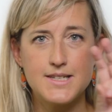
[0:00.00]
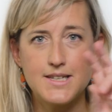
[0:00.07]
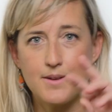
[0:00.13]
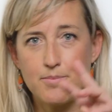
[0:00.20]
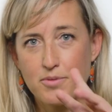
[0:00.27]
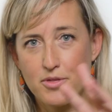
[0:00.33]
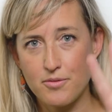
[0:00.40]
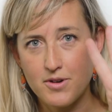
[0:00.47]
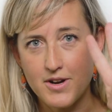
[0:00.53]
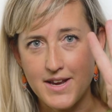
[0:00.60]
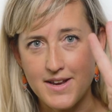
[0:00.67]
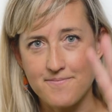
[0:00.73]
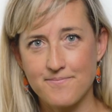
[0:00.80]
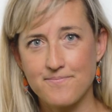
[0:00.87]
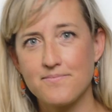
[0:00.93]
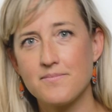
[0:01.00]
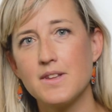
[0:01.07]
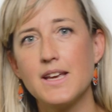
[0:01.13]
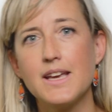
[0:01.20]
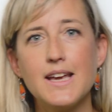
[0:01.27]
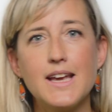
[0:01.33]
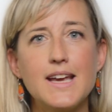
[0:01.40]
Tip 3.
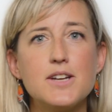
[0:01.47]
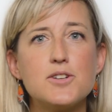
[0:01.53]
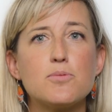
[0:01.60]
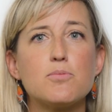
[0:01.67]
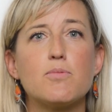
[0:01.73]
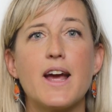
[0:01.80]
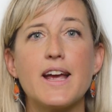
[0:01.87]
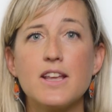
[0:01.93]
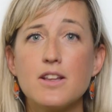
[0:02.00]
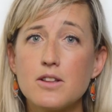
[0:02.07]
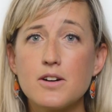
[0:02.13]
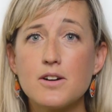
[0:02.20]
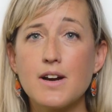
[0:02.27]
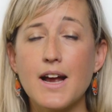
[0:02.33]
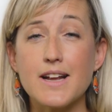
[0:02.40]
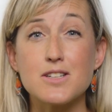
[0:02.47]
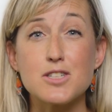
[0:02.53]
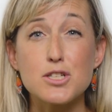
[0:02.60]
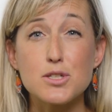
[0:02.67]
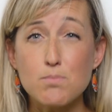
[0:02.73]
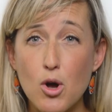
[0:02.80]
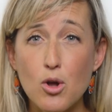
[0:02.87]
Eat regular and
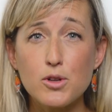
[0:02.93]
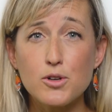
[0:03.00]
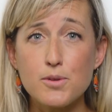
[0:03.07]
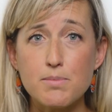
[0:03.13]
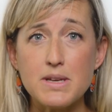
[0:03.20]
smaller